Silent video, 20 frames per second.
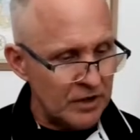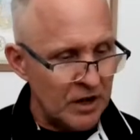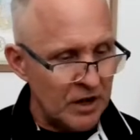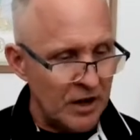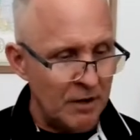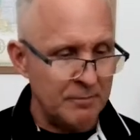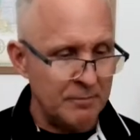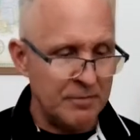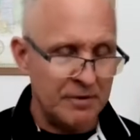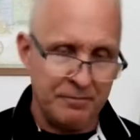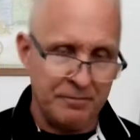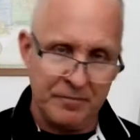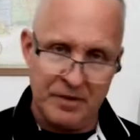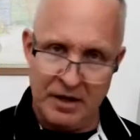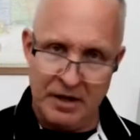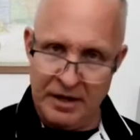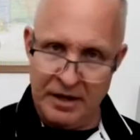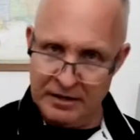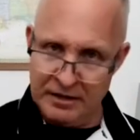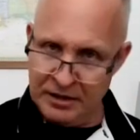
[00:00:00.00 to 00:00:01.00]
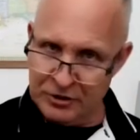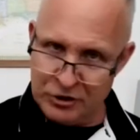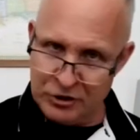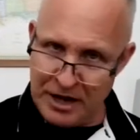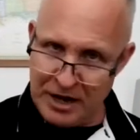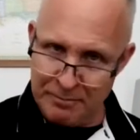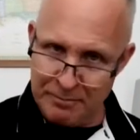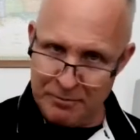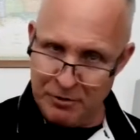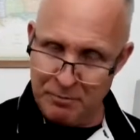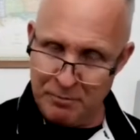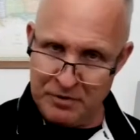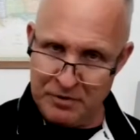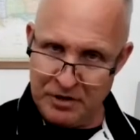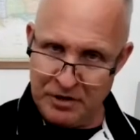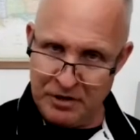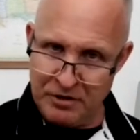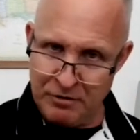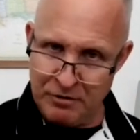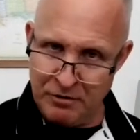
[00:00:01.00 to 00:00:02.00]
um, in this chapter in
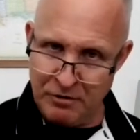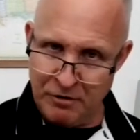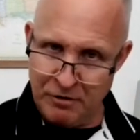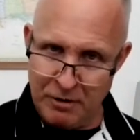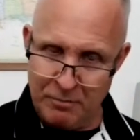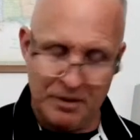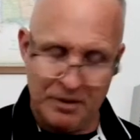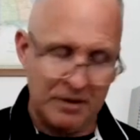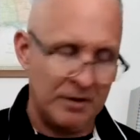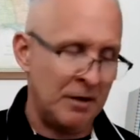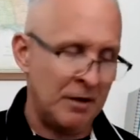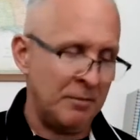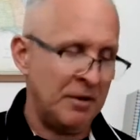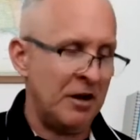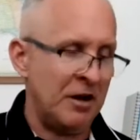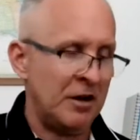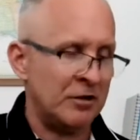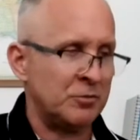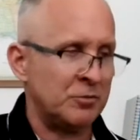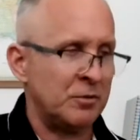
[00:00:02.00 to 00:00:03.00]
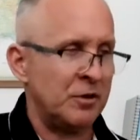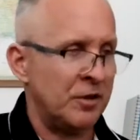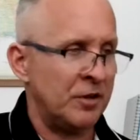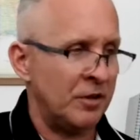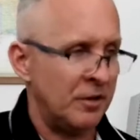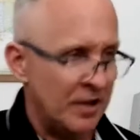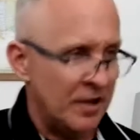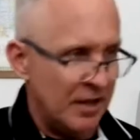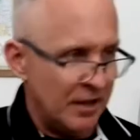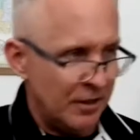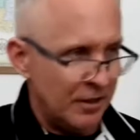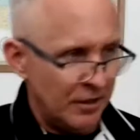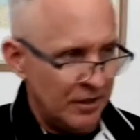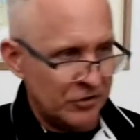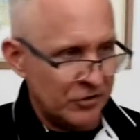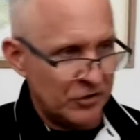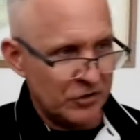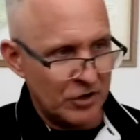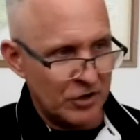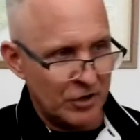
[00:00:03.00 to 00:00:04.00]
particular, I'll be, I'll be honest with you,
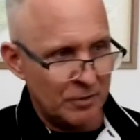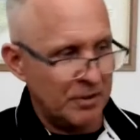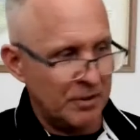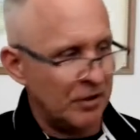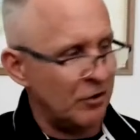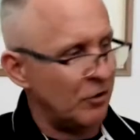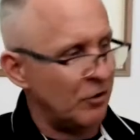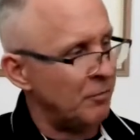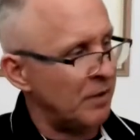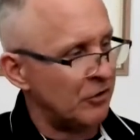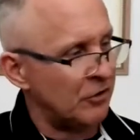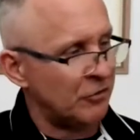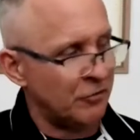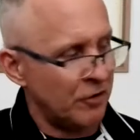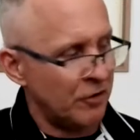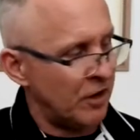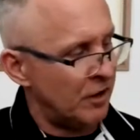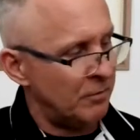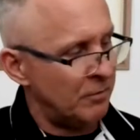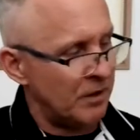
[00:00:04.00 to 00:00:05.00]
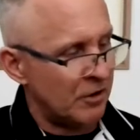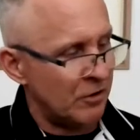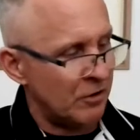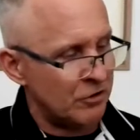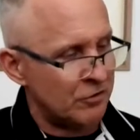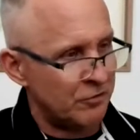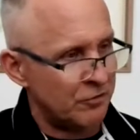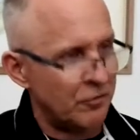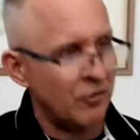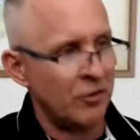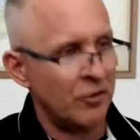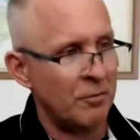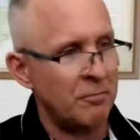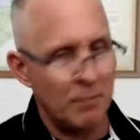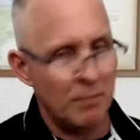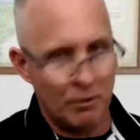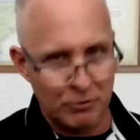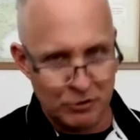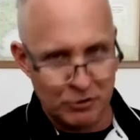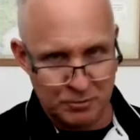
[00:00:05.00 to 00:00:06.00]
this is gonna be your best friend because for the
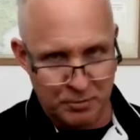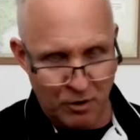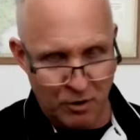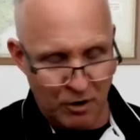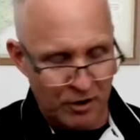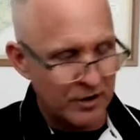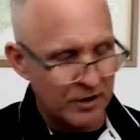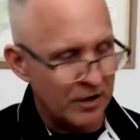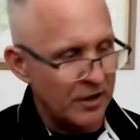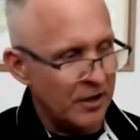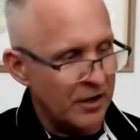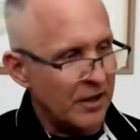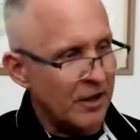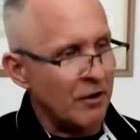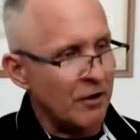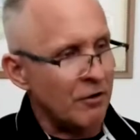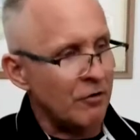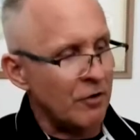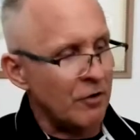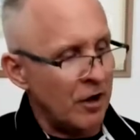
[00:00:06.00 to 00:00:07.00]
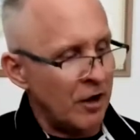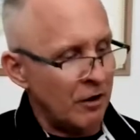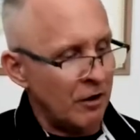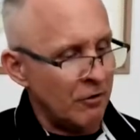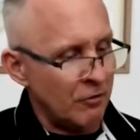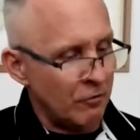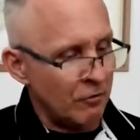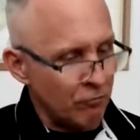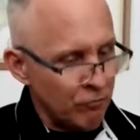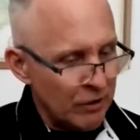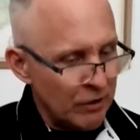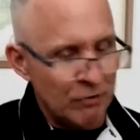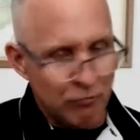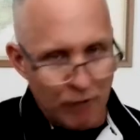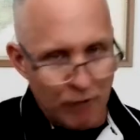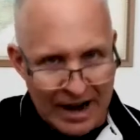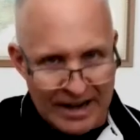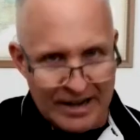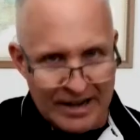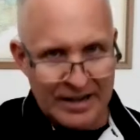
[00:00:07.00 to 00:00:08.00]
most part, uh,
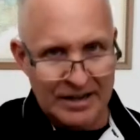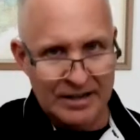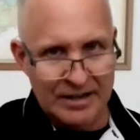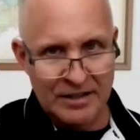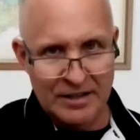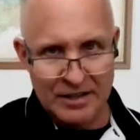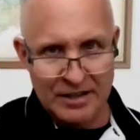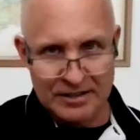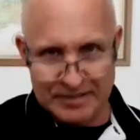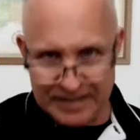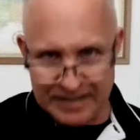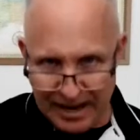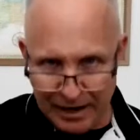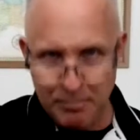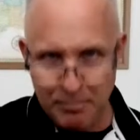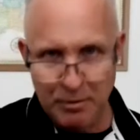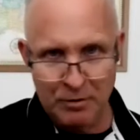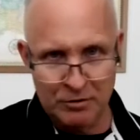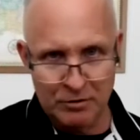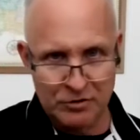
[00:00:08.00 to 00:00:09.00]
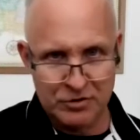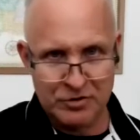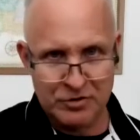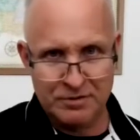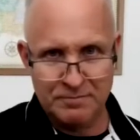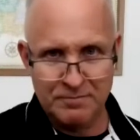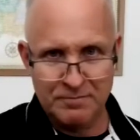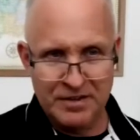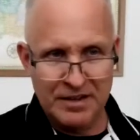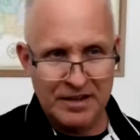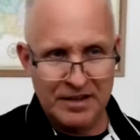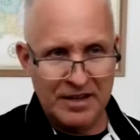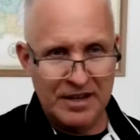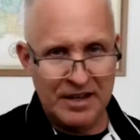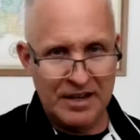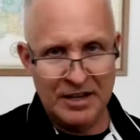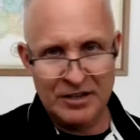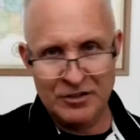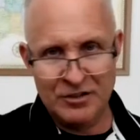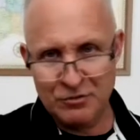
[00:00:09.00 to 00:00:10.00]
rewriting the tables
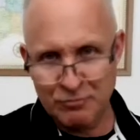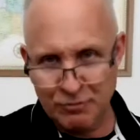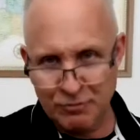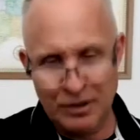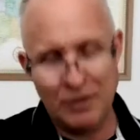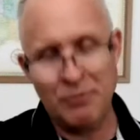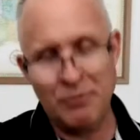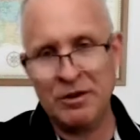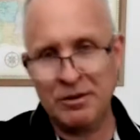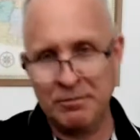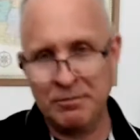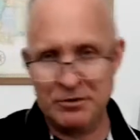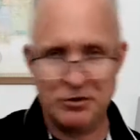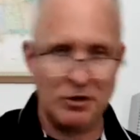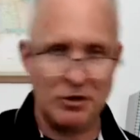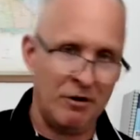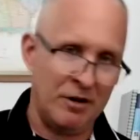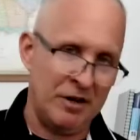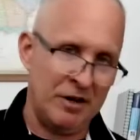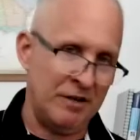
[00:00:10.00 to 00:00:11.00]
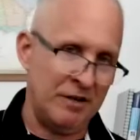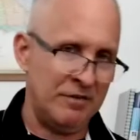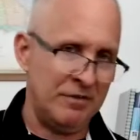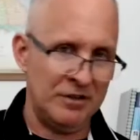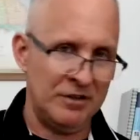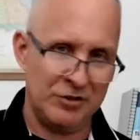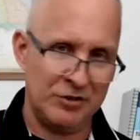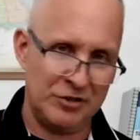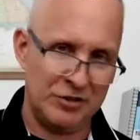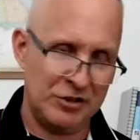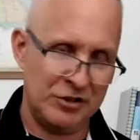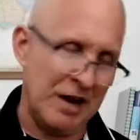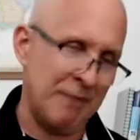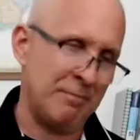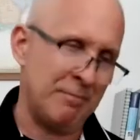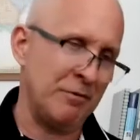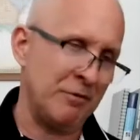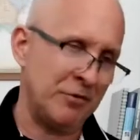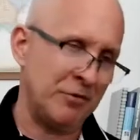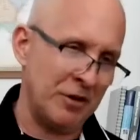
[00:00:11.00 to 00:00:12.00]
is really what the majority of this
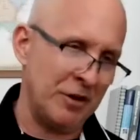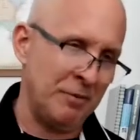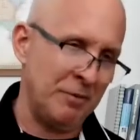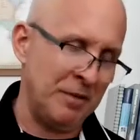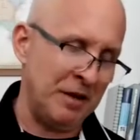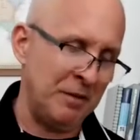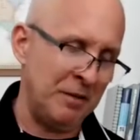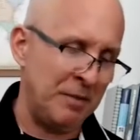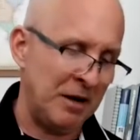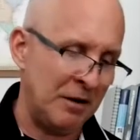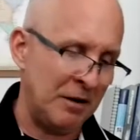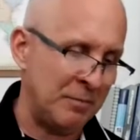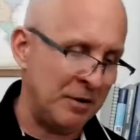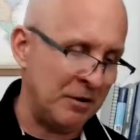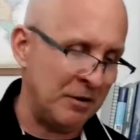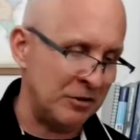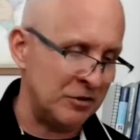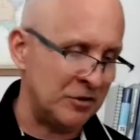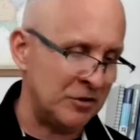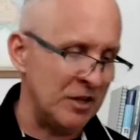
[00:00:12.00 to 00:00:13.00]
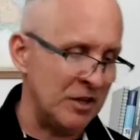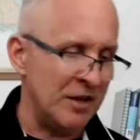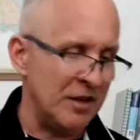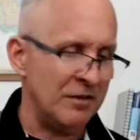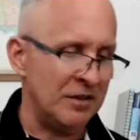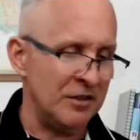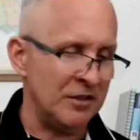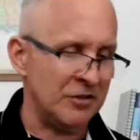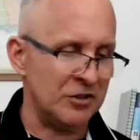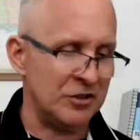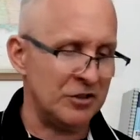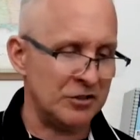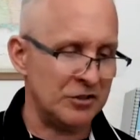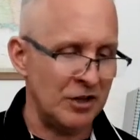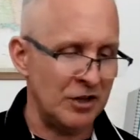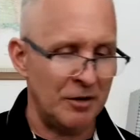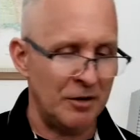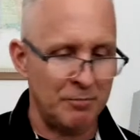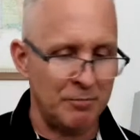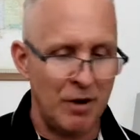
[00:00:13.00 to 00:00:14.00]
chapter is gonna be about because this is
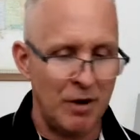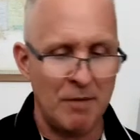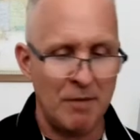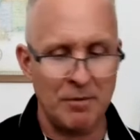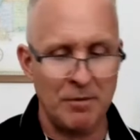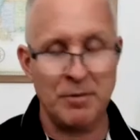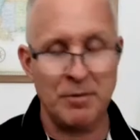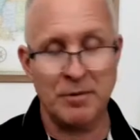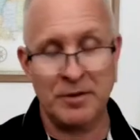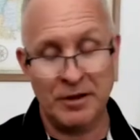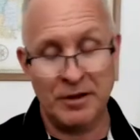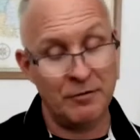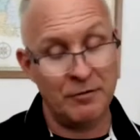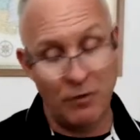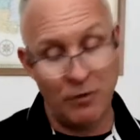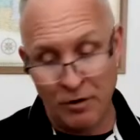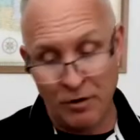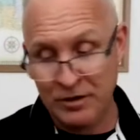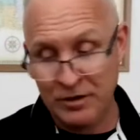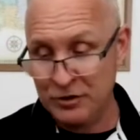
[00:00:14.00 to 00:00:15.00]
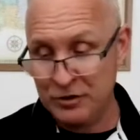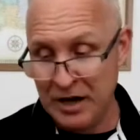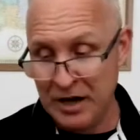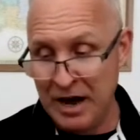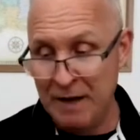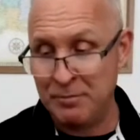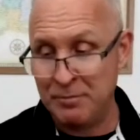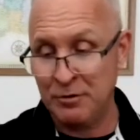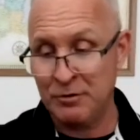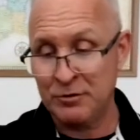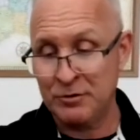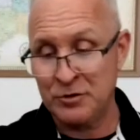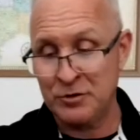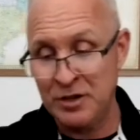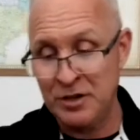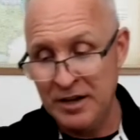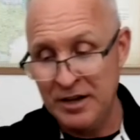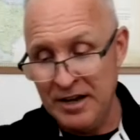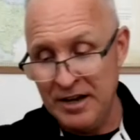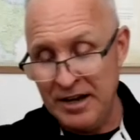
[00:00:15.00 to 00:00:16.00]
uh, probably of all the
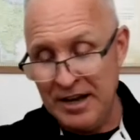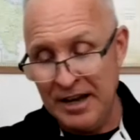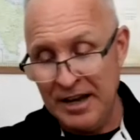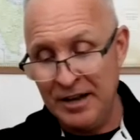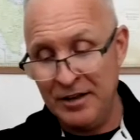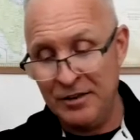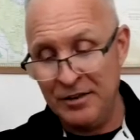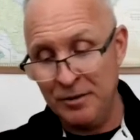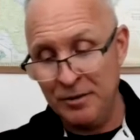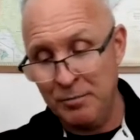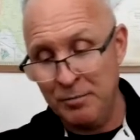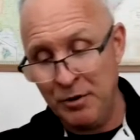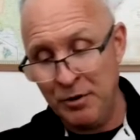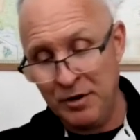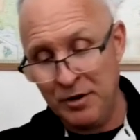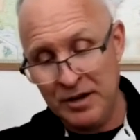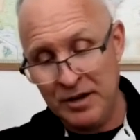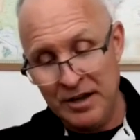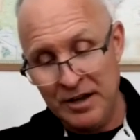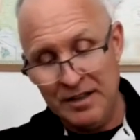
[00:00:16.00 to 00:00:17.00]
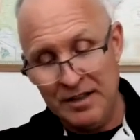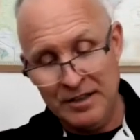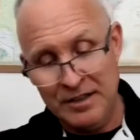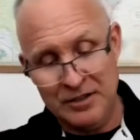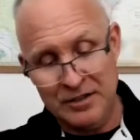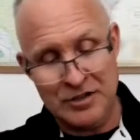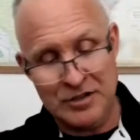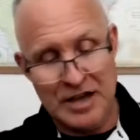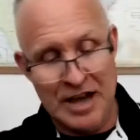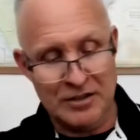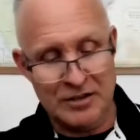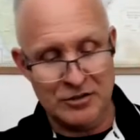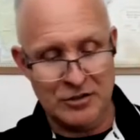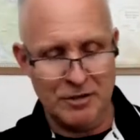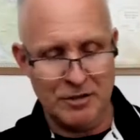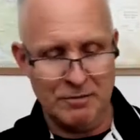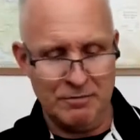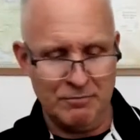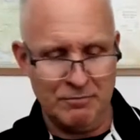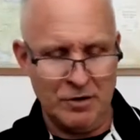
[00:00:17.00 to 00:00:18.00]
chapters, in the book, this has
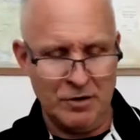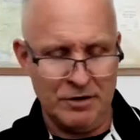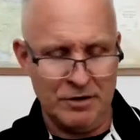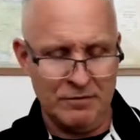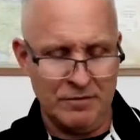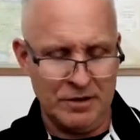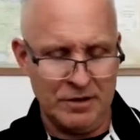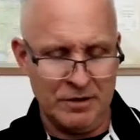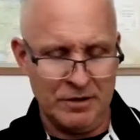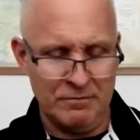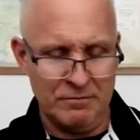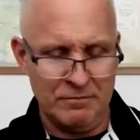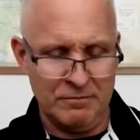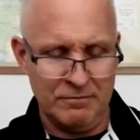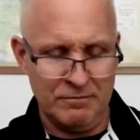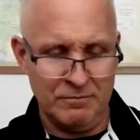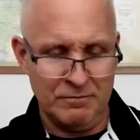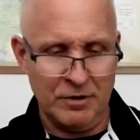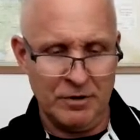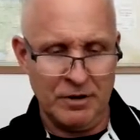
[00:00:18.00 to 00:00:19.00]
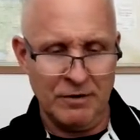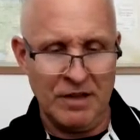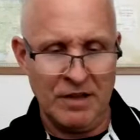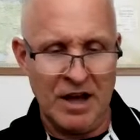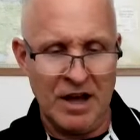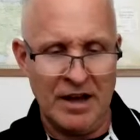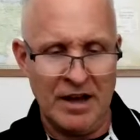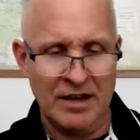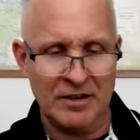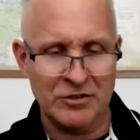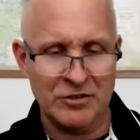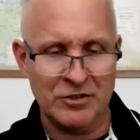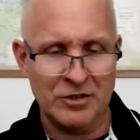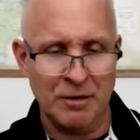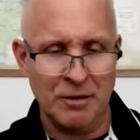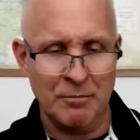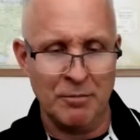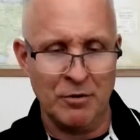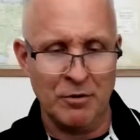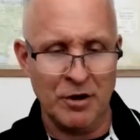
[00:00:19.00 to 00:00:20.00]
the, one of the one of the highest
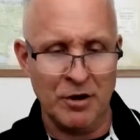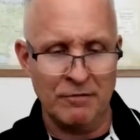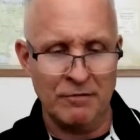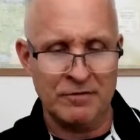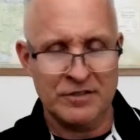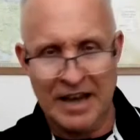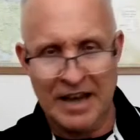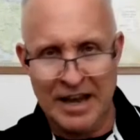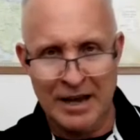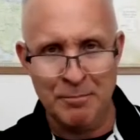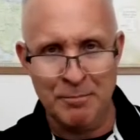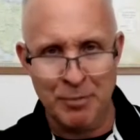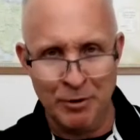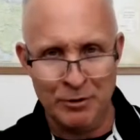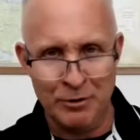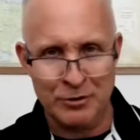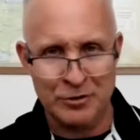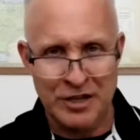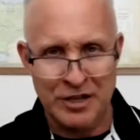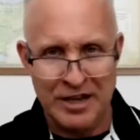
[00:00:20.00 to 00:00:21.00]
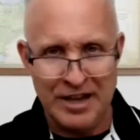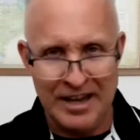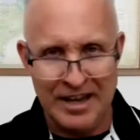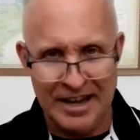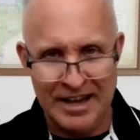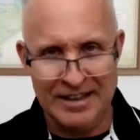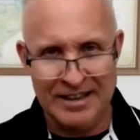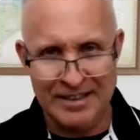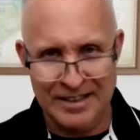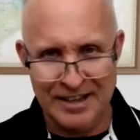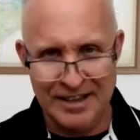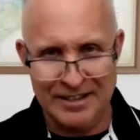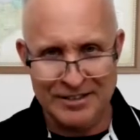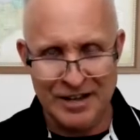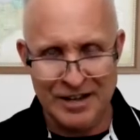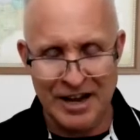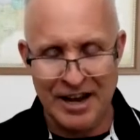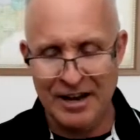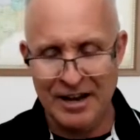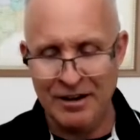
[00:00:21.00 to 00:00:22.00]
number of tables in the
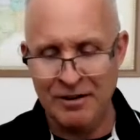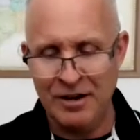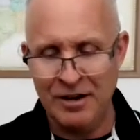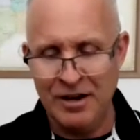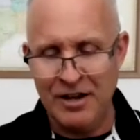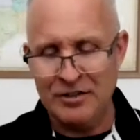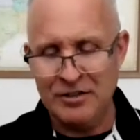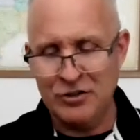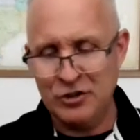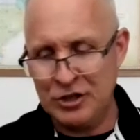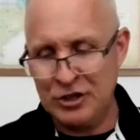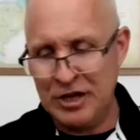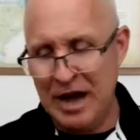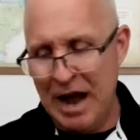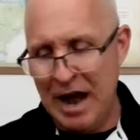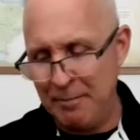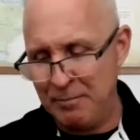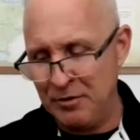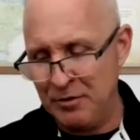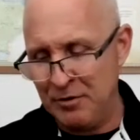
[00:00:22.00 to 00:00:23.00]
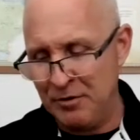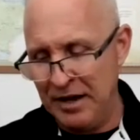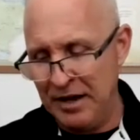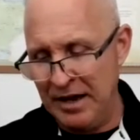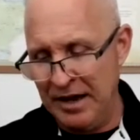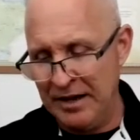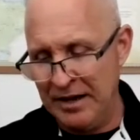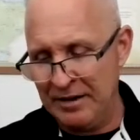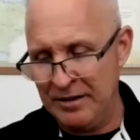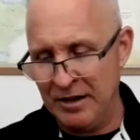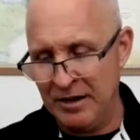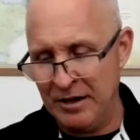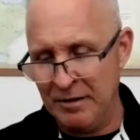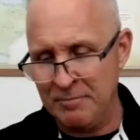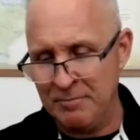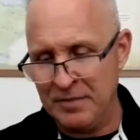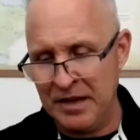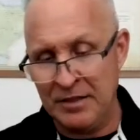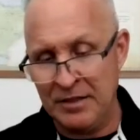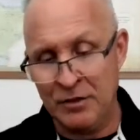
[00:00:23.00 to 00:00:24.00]
entire chapter, and
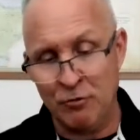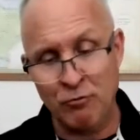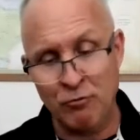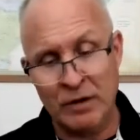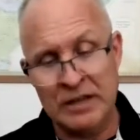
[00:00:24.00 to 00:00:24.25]
um, and the